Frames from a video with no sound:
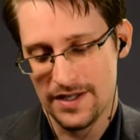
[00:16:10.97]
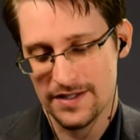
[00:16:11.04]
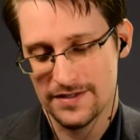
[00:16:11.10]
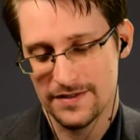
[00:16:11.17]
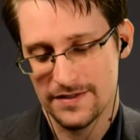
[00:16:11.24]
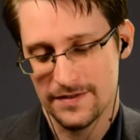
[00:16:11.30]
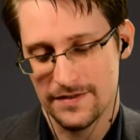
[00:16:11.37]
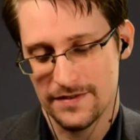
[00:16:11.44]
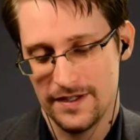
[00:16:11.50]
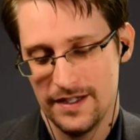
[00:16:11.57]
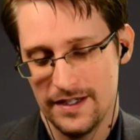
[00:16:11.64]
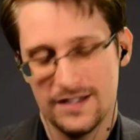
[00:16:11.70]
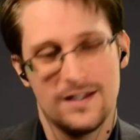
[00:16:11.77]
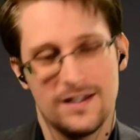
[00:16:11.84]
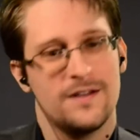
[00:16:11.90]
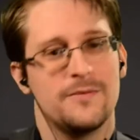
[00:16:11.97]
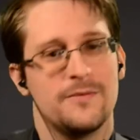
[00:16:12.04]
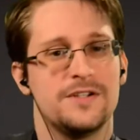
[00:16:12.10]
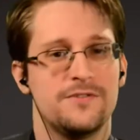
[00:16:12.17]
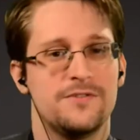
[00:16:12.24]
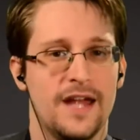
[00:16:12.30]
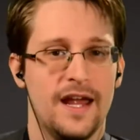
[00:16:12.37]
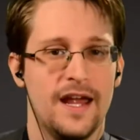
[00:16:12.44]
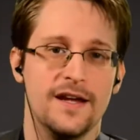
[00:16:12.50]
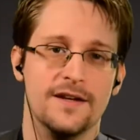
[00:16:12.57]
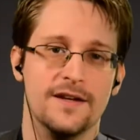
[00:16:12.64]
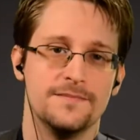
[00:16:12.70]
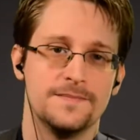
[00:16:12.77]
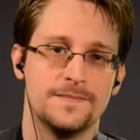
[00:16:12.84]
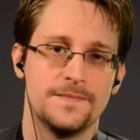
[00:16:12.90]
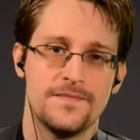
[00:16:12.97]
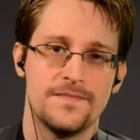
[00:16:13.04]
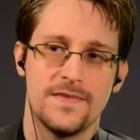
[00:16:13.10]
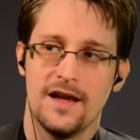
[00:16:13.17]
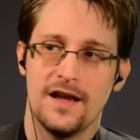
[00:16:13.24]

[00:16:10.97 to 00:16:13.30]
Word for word: But in a lot of ways, you can.